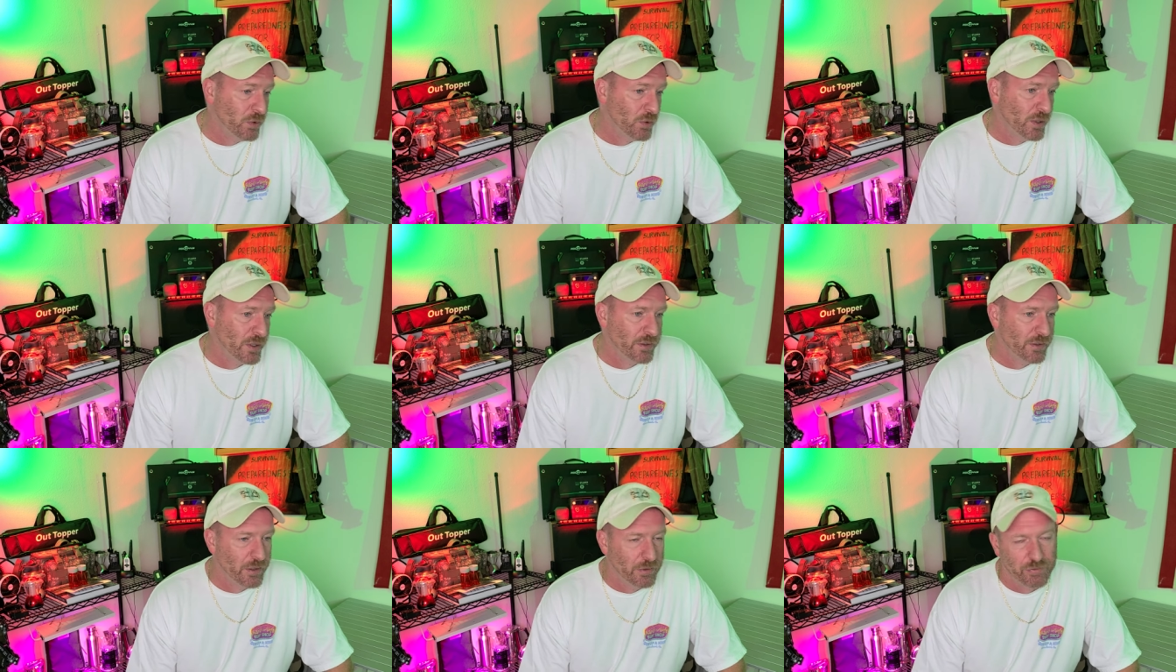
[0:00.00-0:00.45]

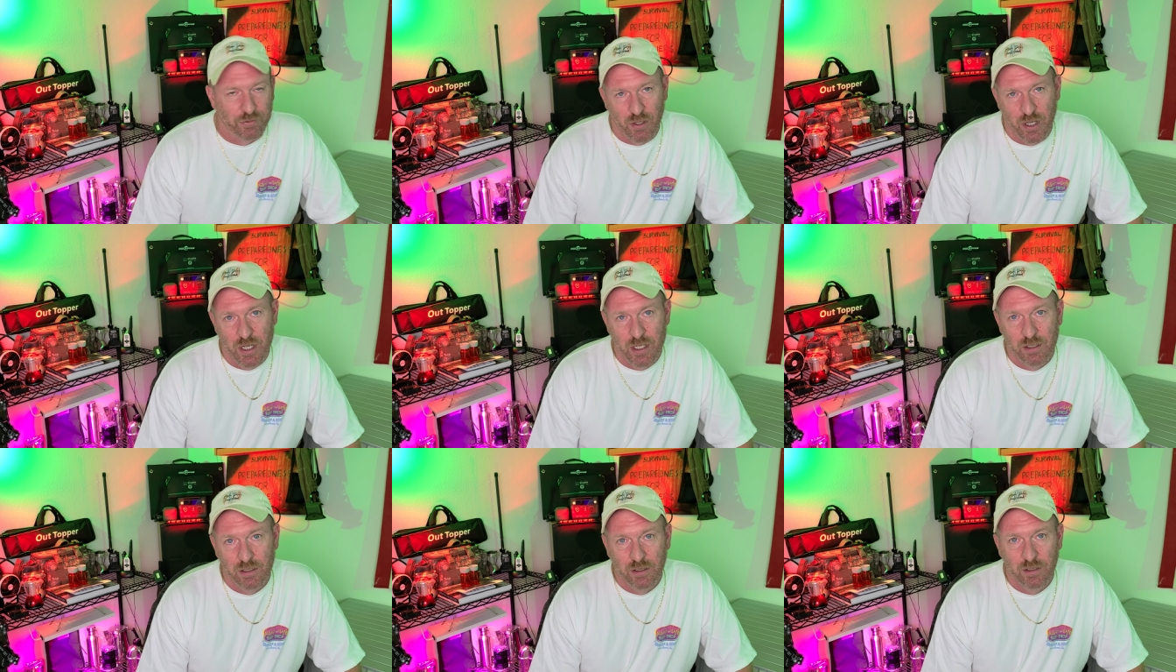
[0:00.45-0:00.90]
one, a
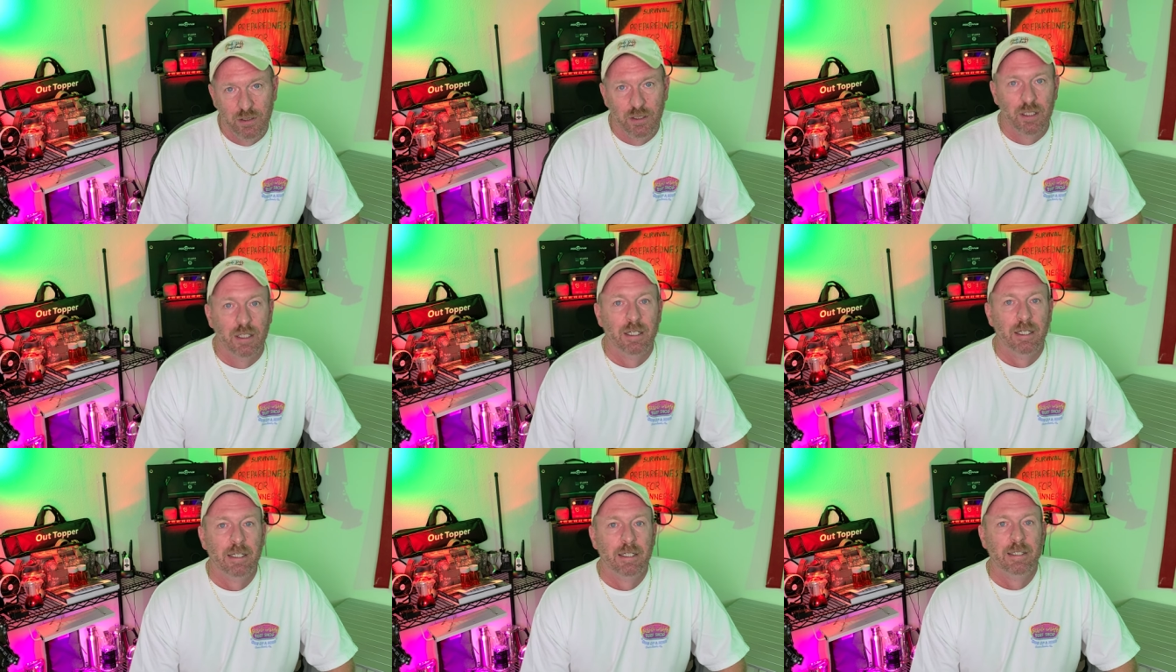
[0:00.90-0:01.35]
friend,
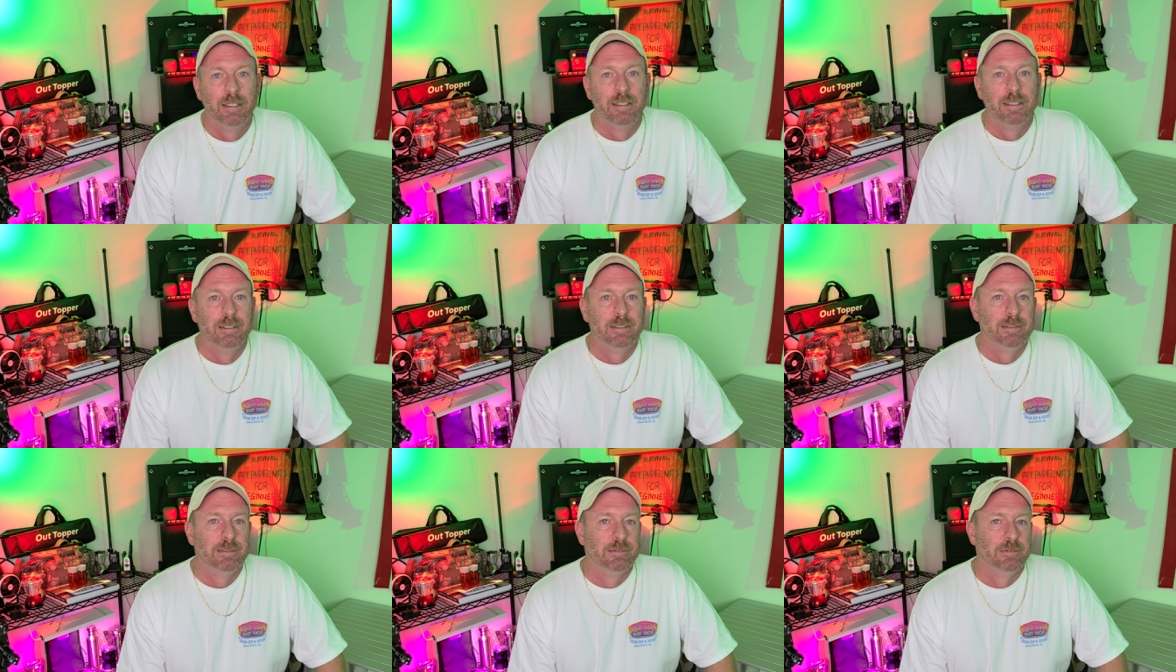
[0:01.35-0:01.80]

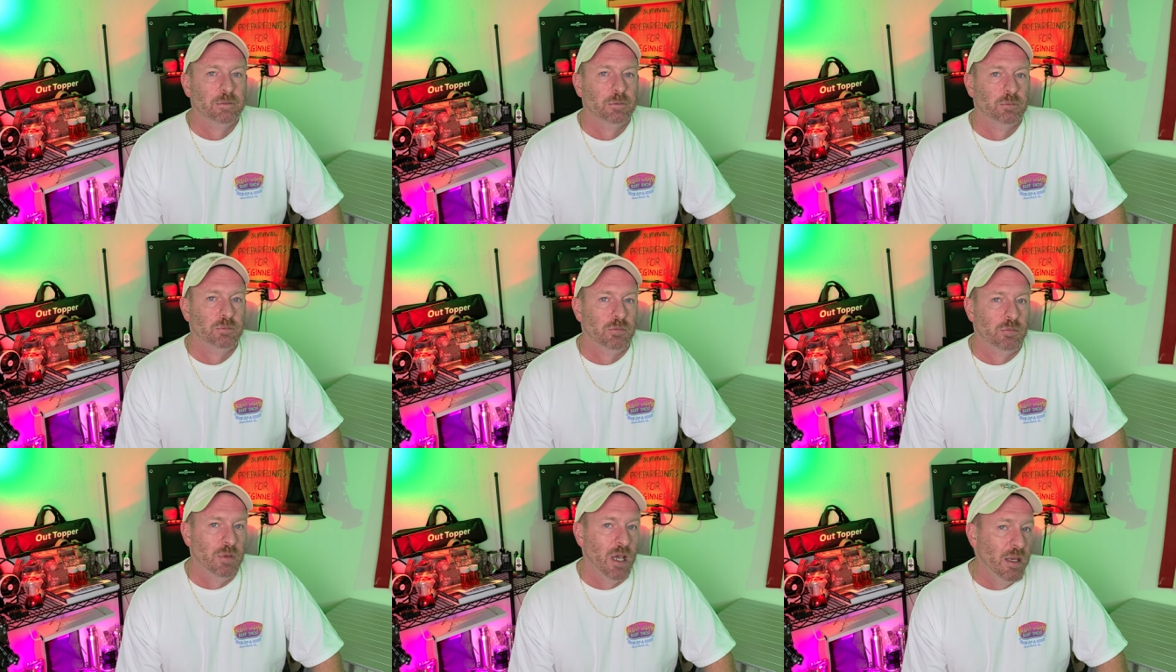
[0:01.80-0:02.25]

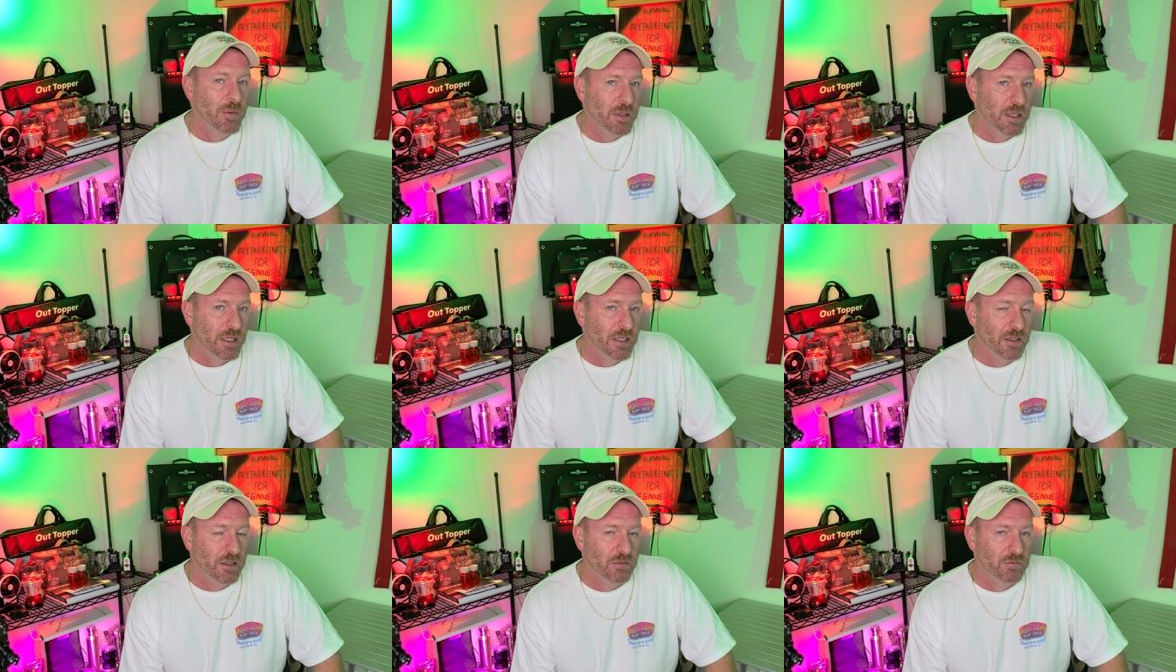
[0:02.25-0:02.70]

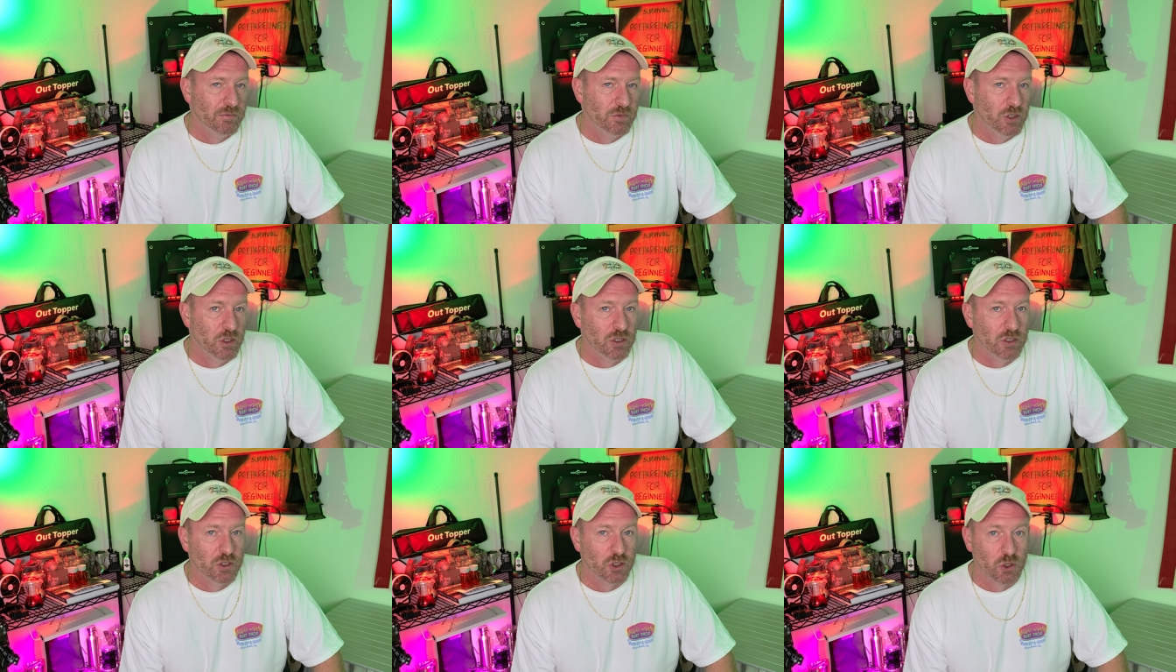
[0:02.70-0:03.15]
maybe
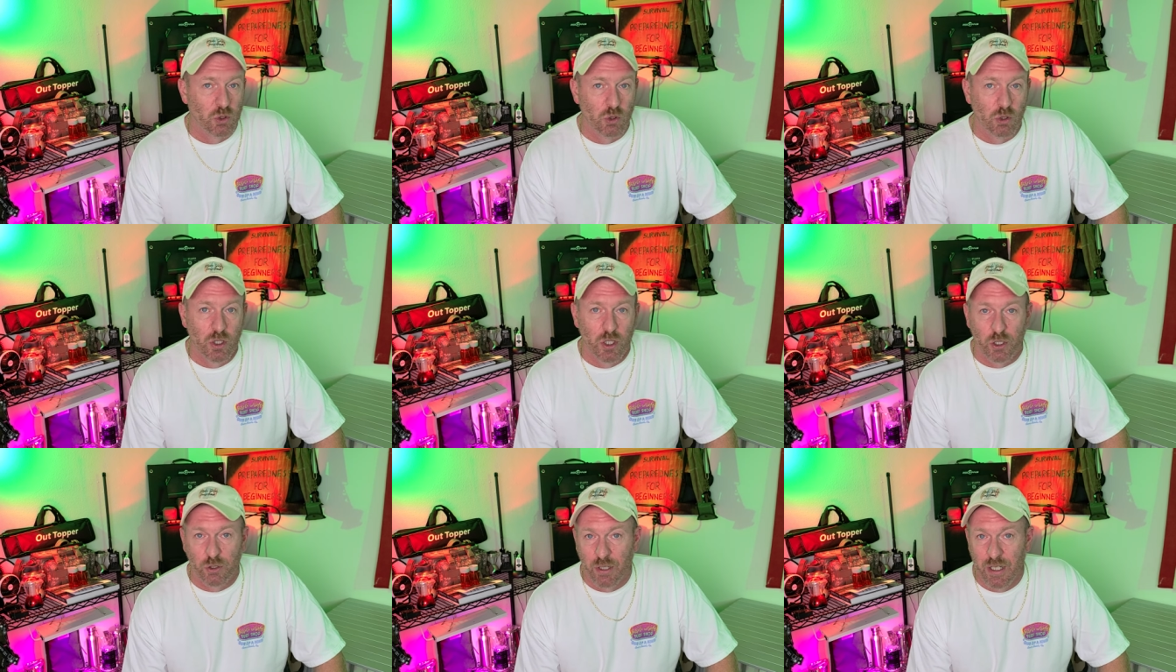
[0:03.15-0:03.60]
you can
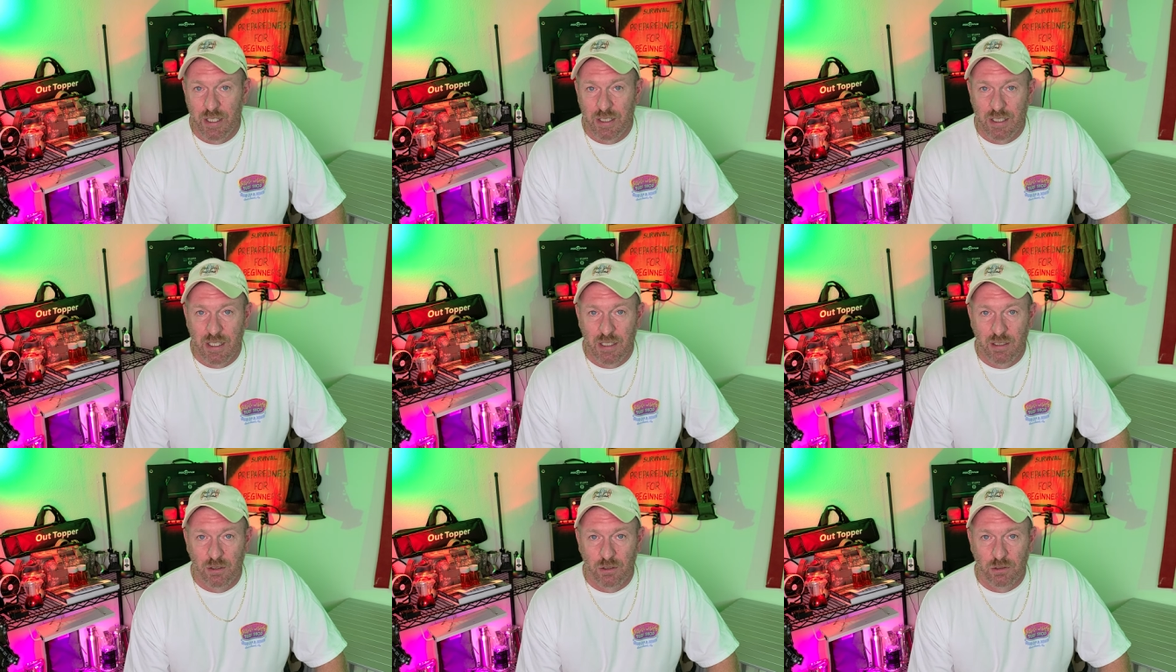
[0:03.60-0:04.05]
score a great
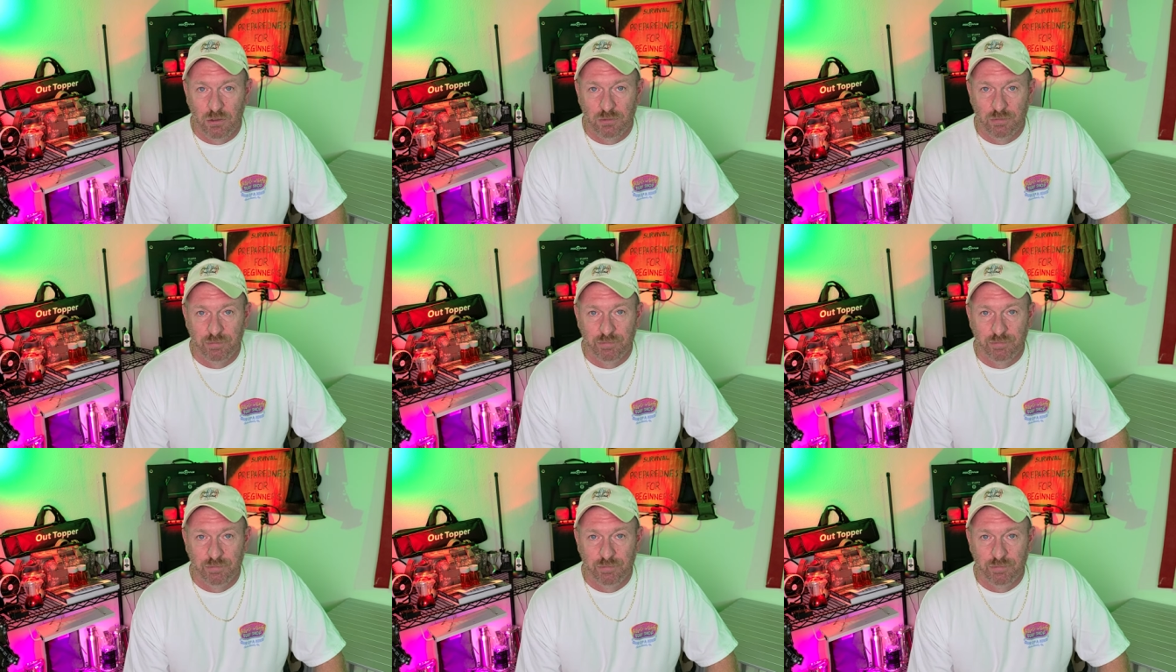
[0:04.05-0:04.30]
deal.